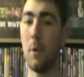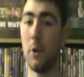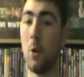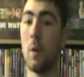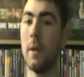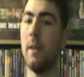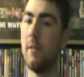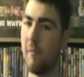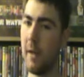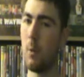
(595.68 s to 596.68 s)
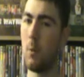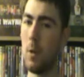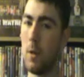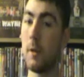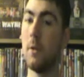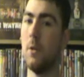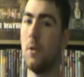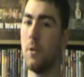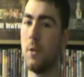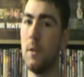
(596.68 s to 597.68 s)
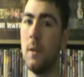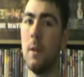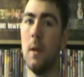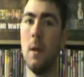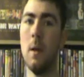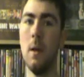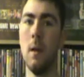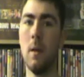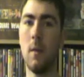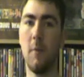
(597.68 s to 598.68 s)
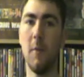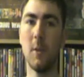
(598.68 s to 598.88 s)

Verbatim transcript: but no one in the real world knows. The